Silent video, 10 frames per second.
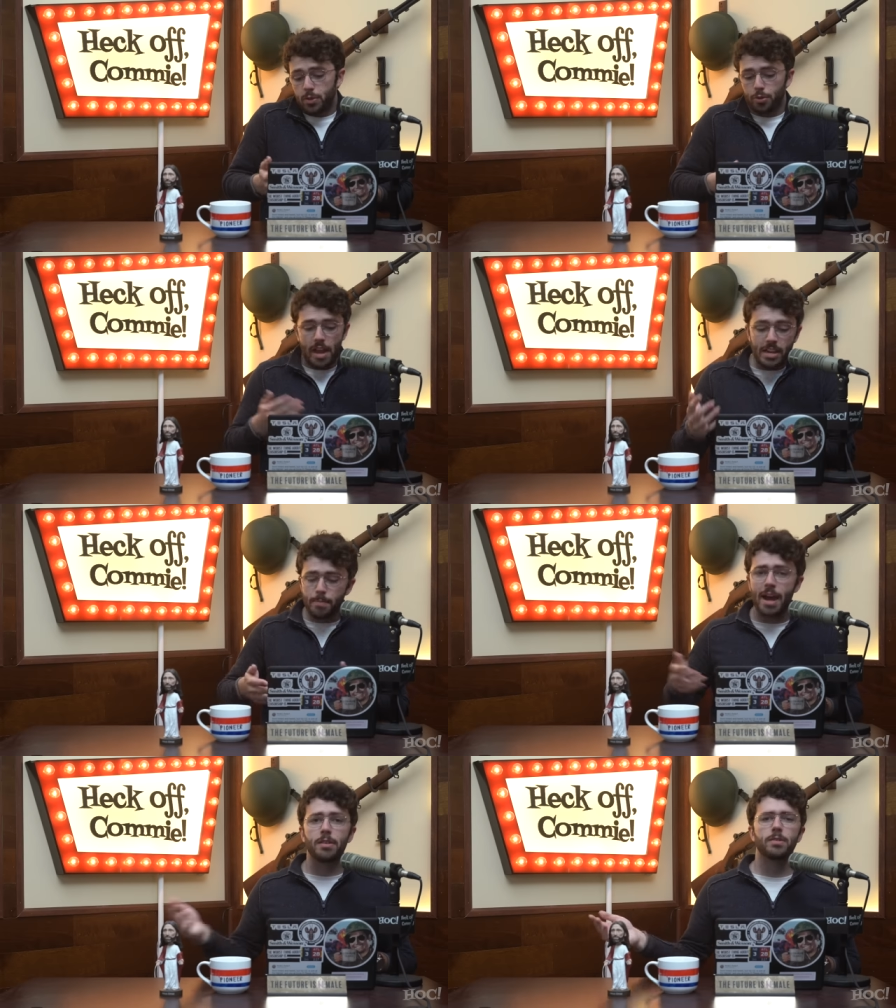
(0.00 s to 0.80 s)

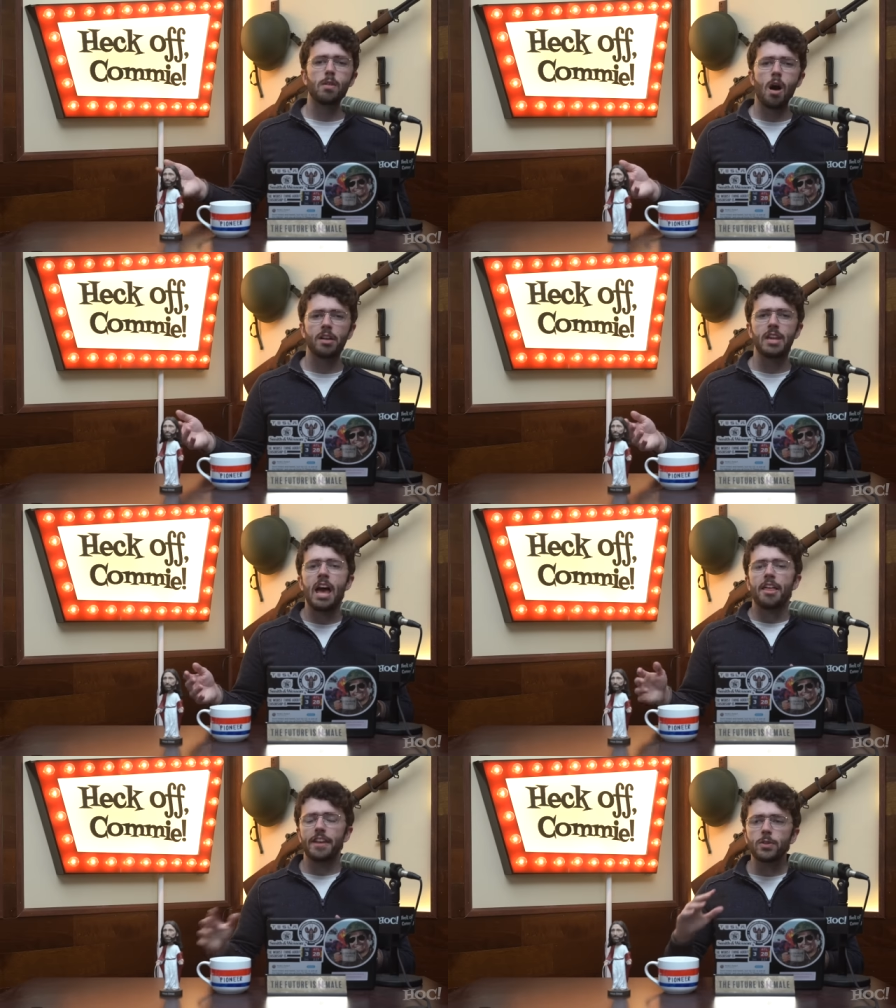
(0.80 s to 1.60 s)
created by those laws,
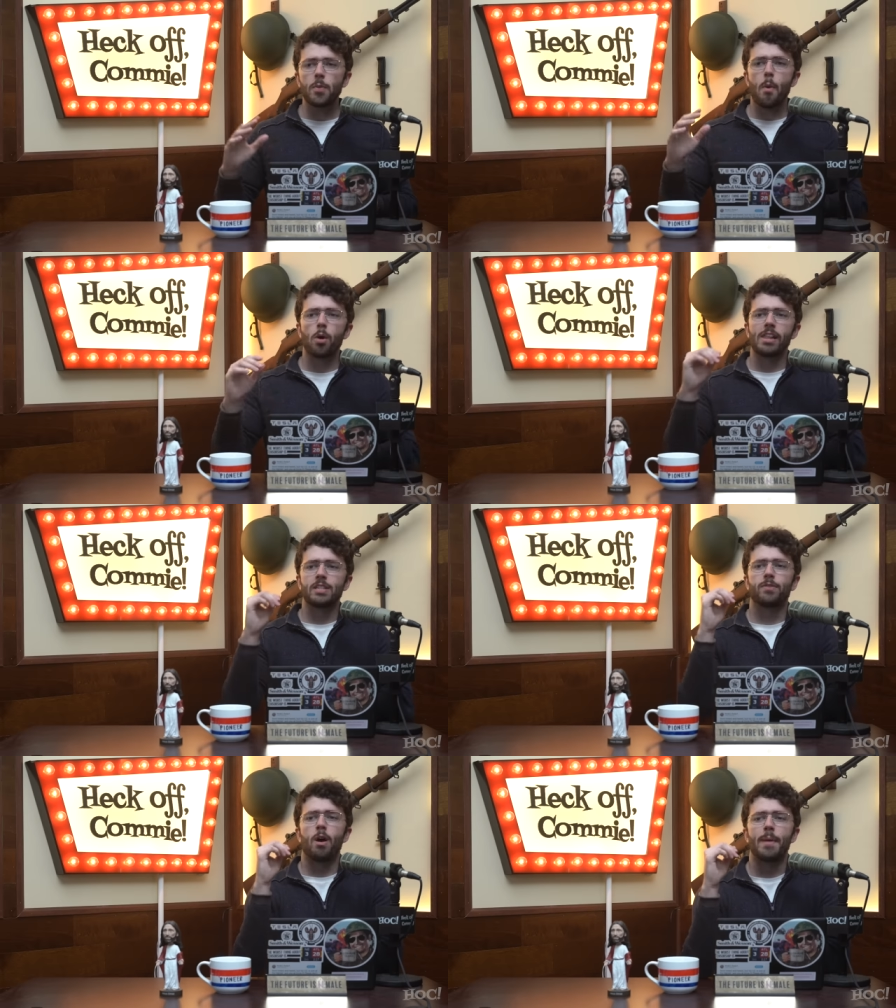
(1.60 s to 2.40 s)
things would more or
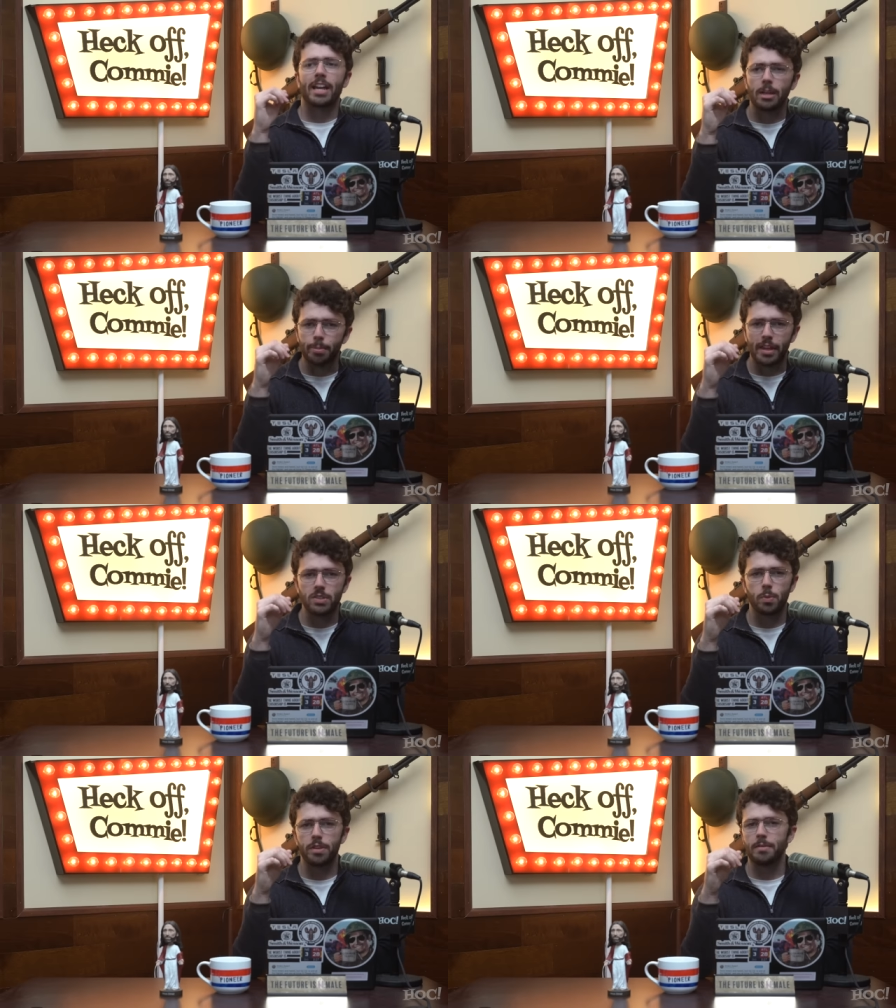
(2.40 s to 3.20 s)
less fall back into
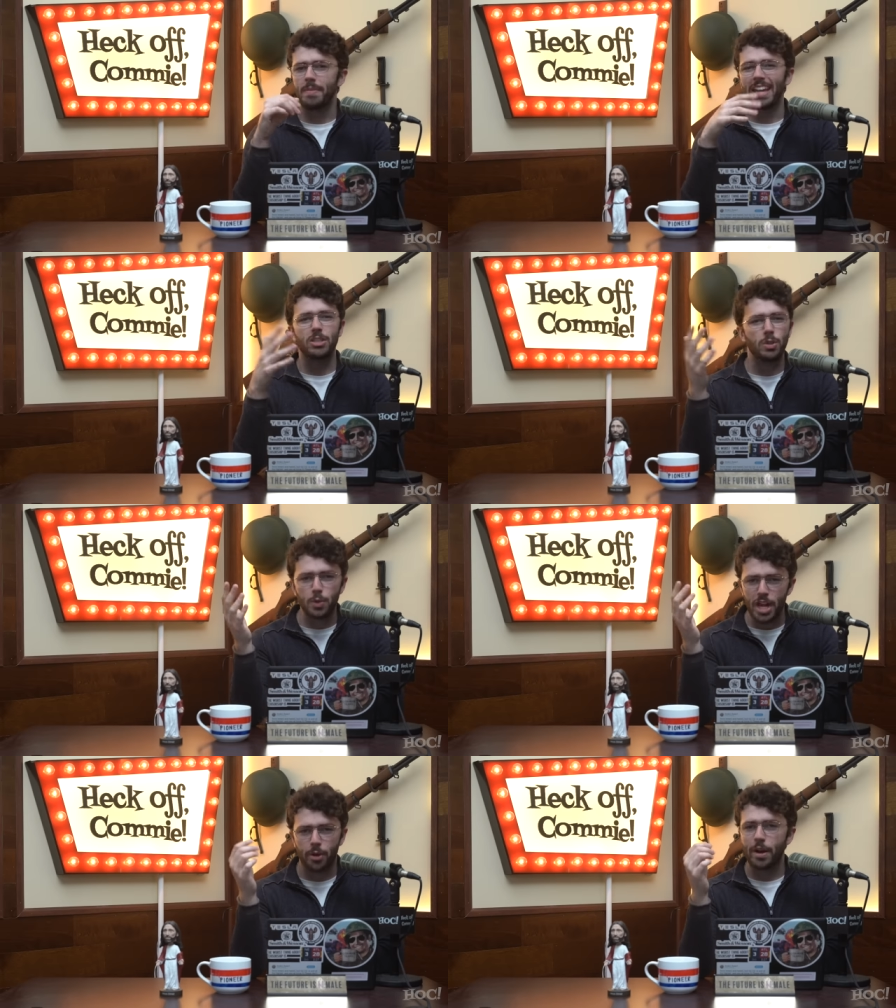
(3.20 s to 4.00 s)
place within like two
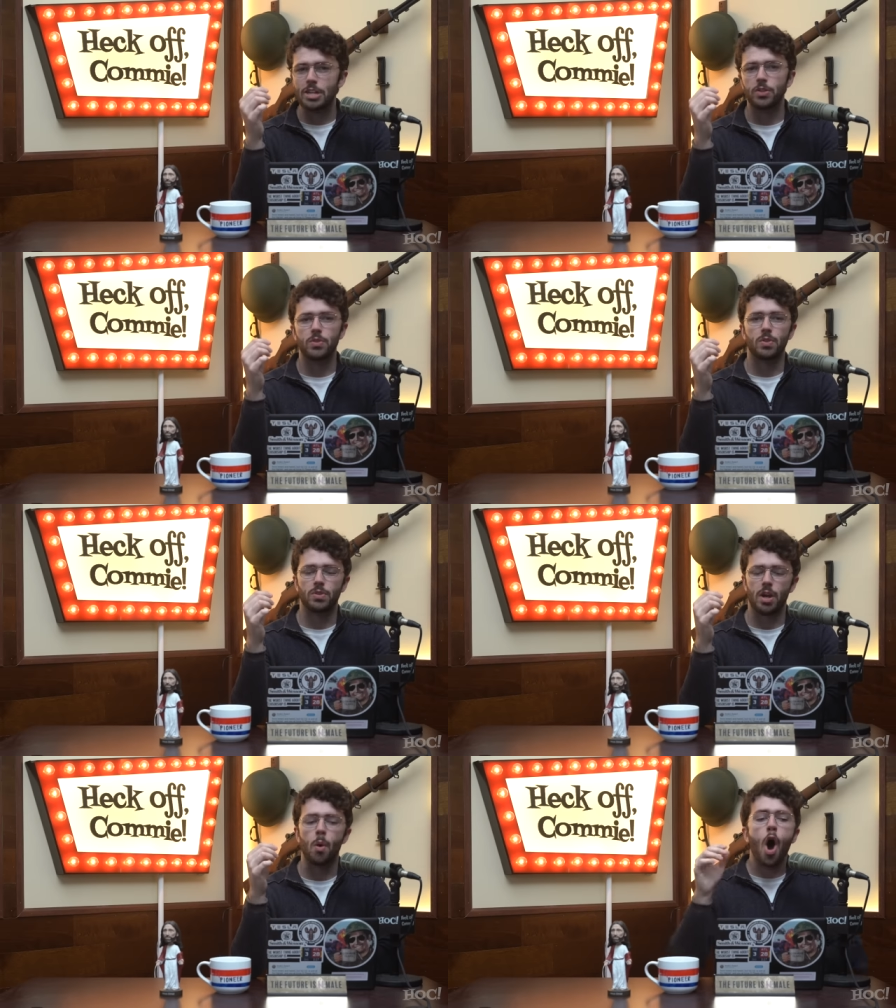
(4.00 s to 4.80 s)
generations or
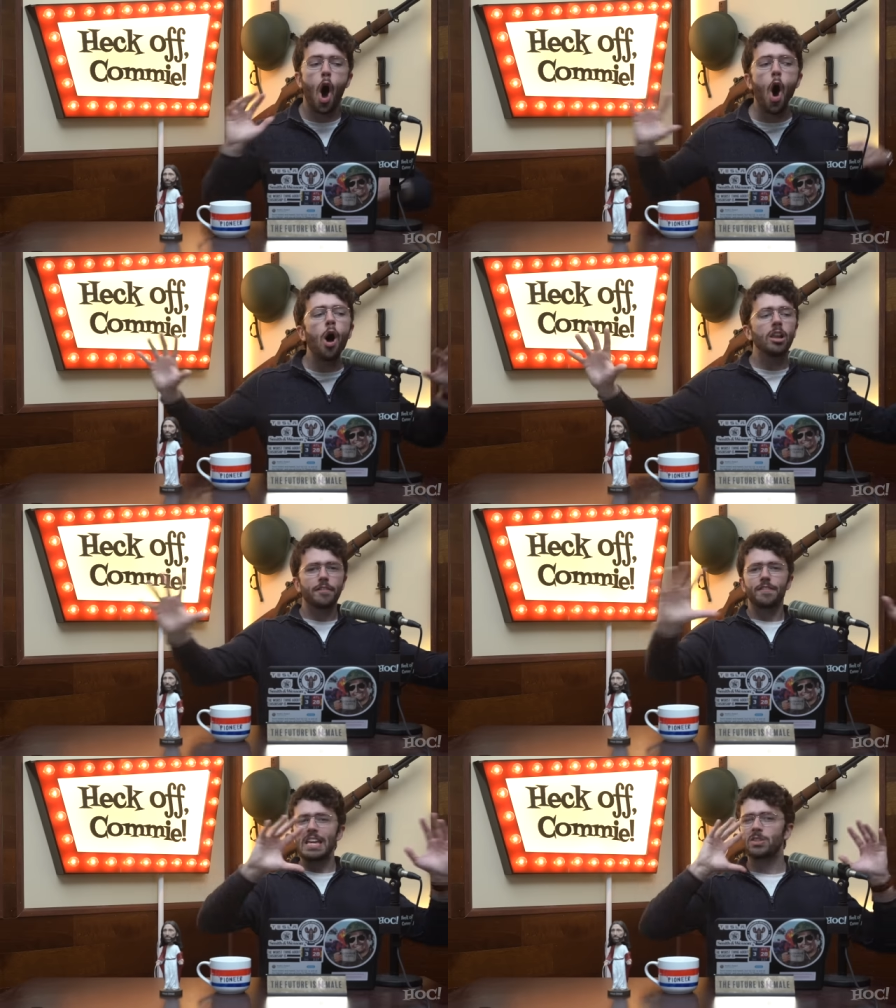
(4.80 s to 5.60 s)
so. All
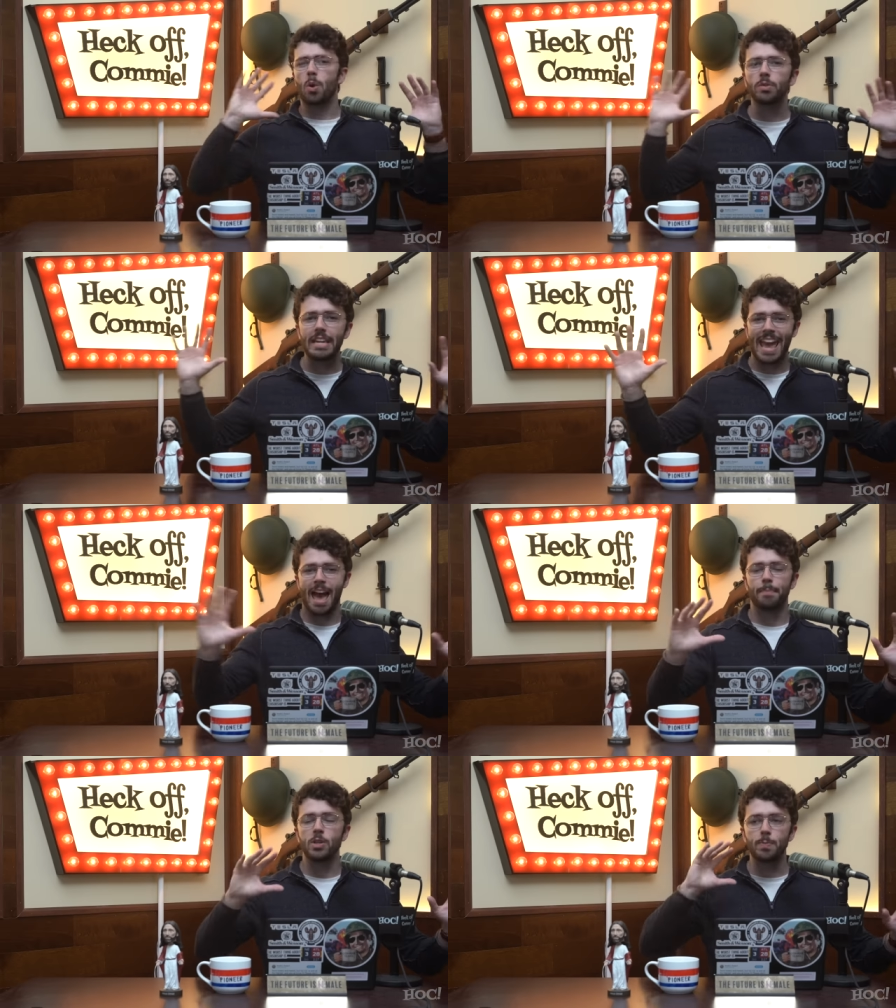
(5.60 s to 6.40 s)
of this only
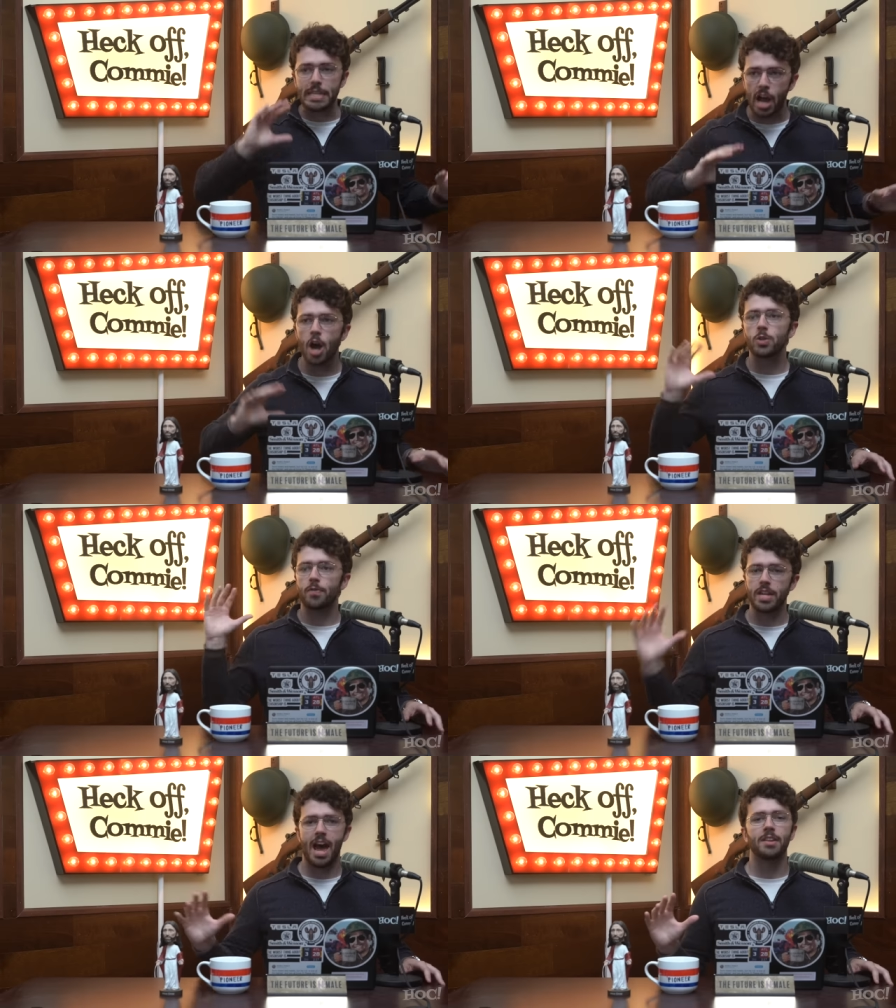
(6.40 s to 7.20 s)
happens because
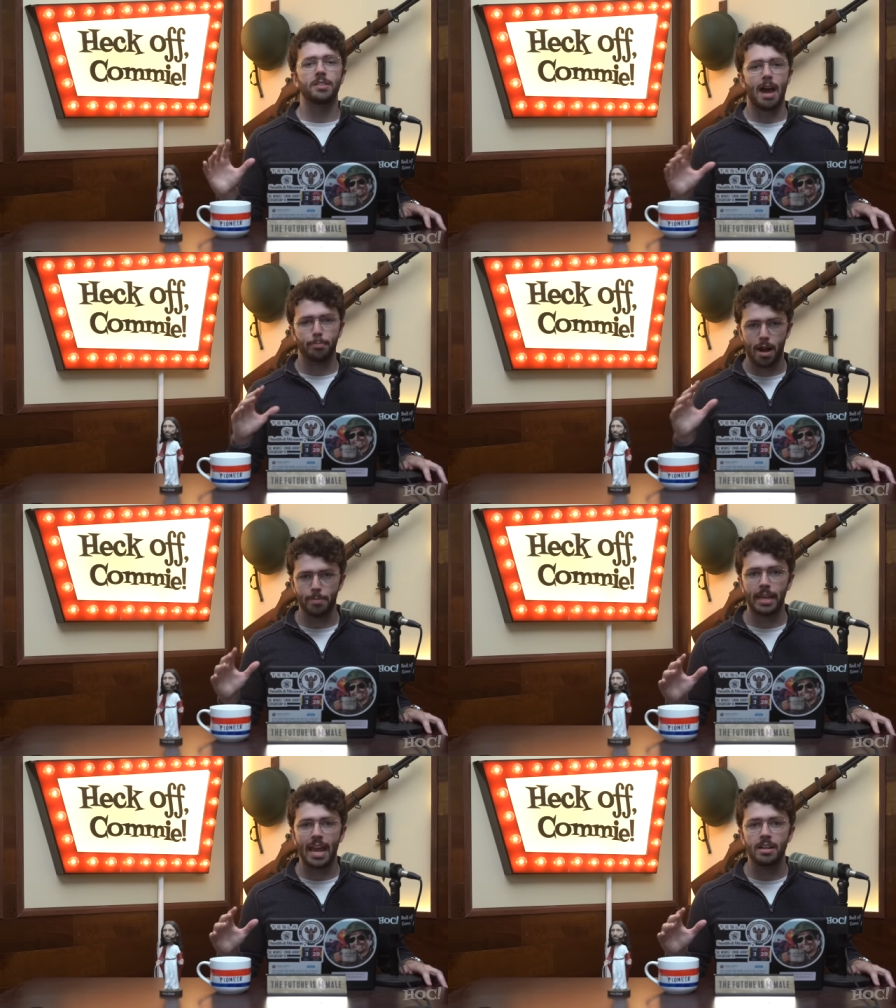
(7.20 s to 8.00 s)
of the nonstop
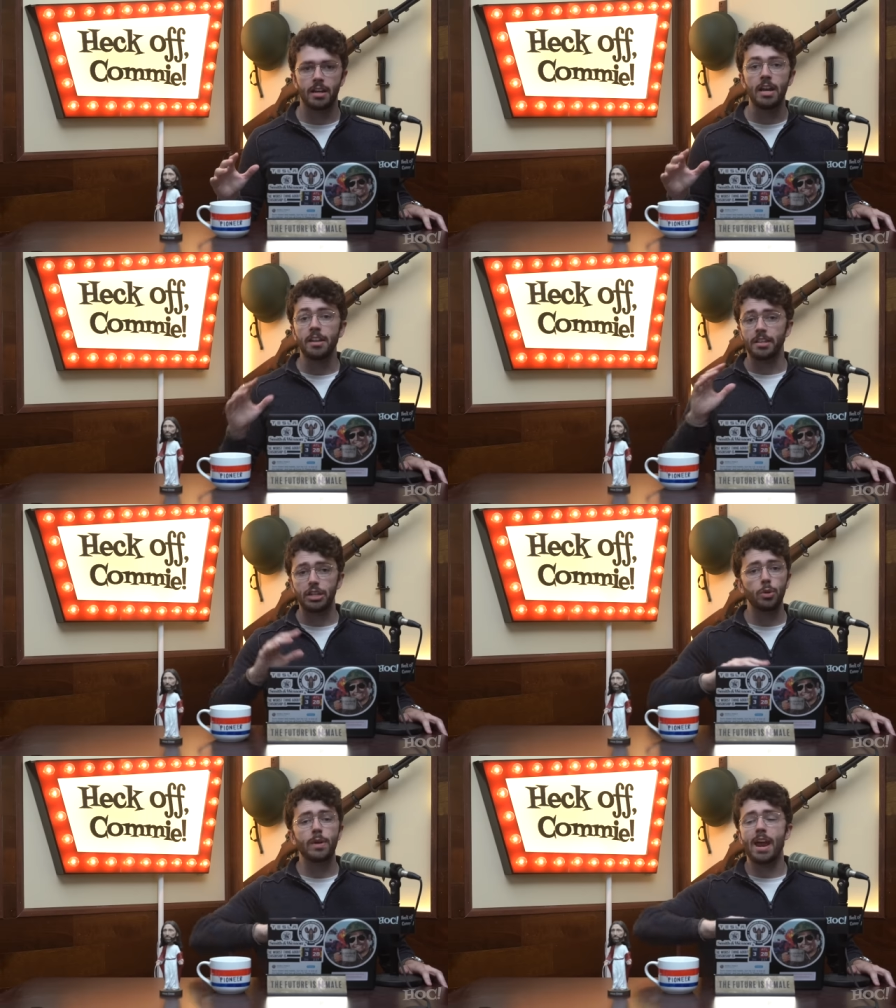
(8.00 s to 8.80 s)
propaganda that
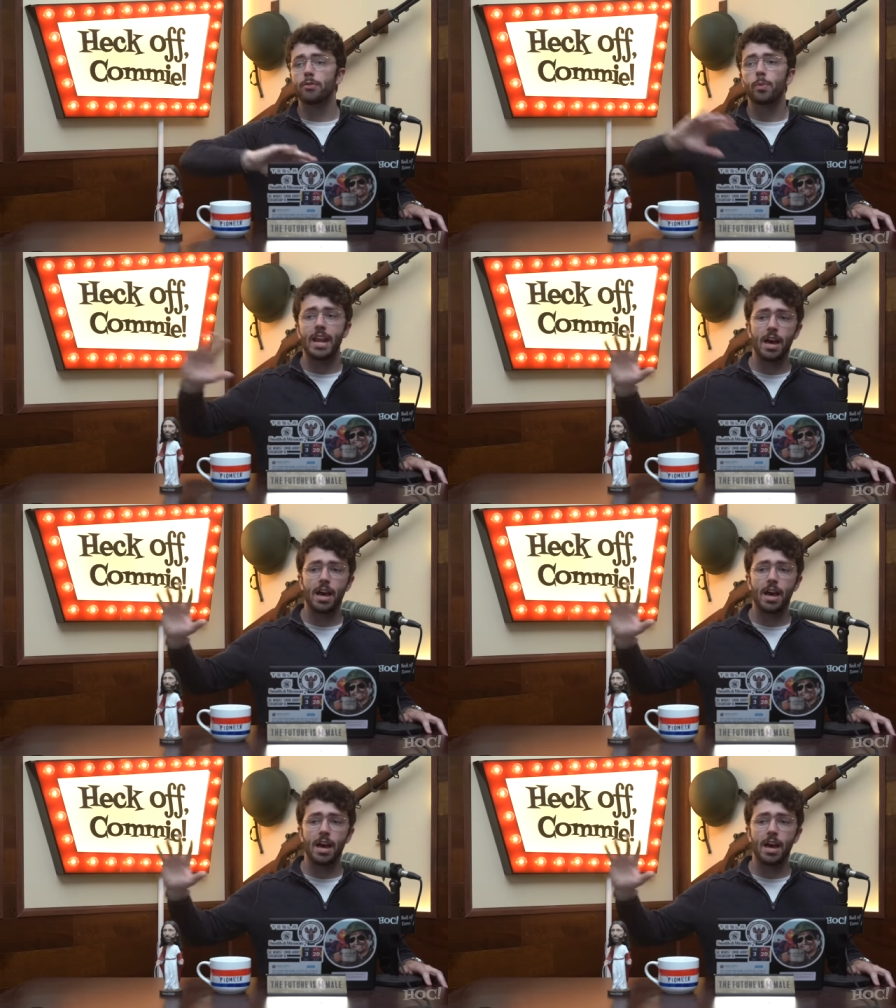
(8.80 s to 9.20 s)
you and everyone